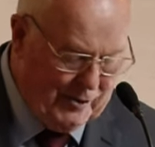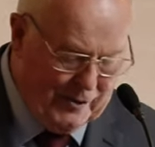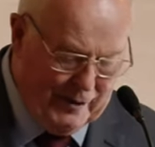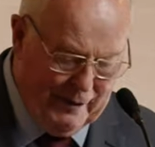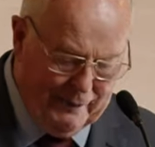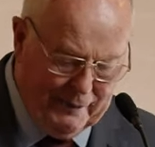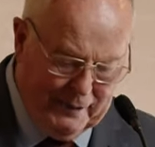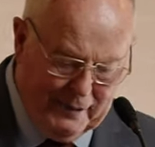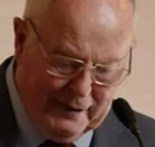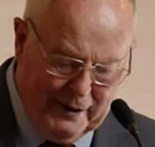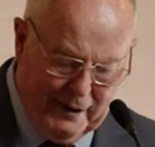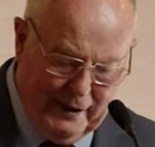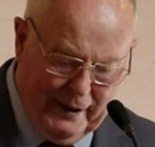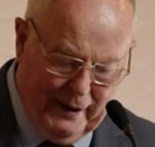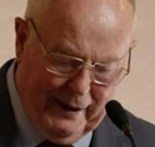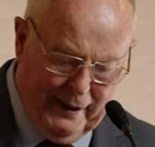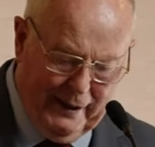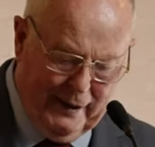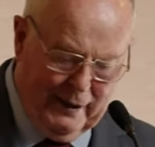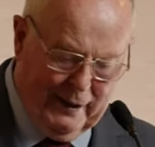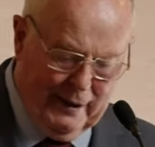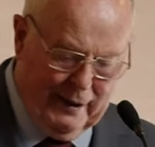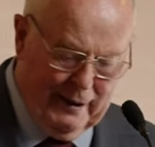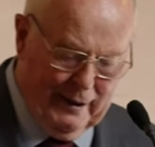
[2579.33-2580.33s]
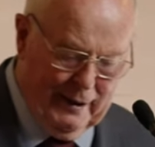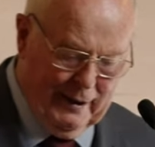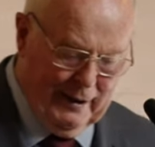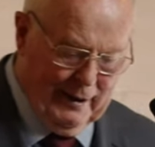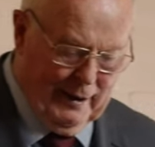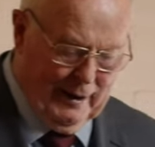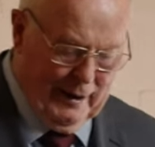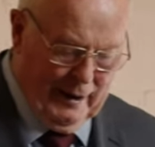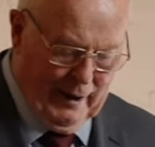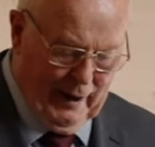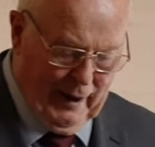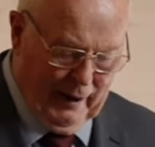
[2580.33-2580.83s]
17
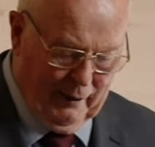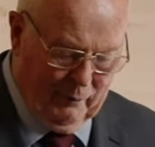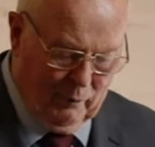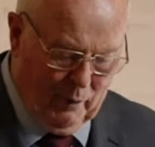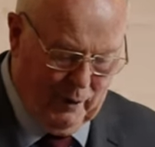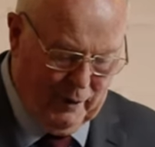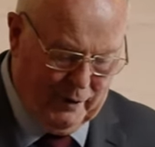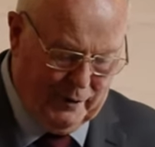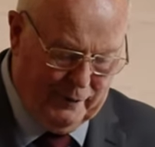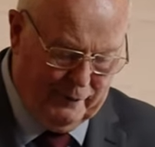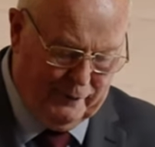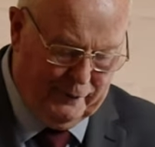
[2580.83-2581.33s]
and 1 to